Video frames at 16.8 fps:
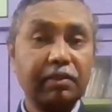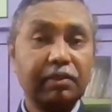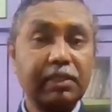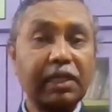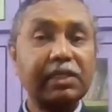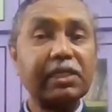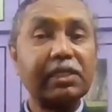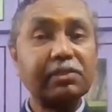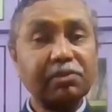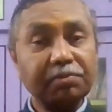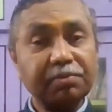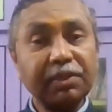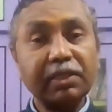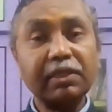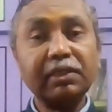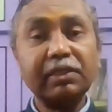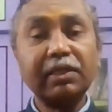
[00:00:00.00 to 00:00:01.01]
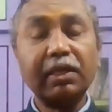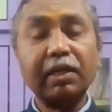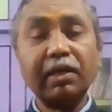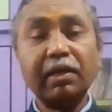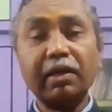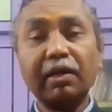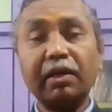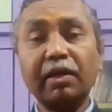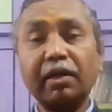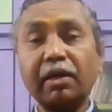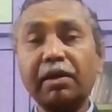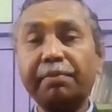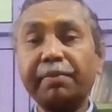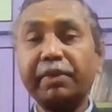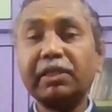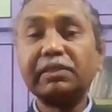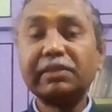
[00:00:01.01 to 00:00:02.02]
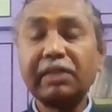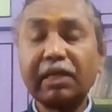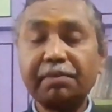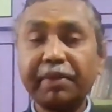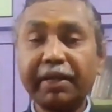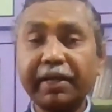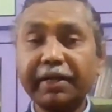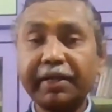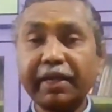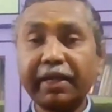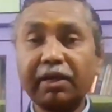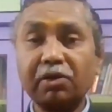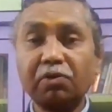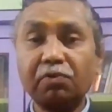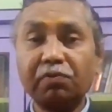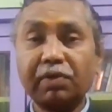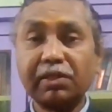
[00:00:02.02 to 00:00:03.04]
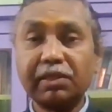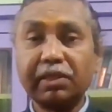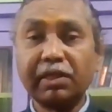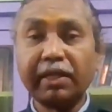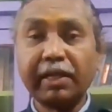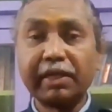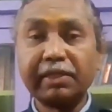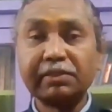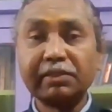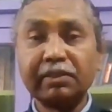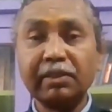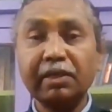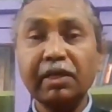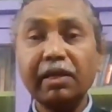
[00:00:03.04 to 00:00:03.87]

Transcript: That is also being measures are being taken towards the direction.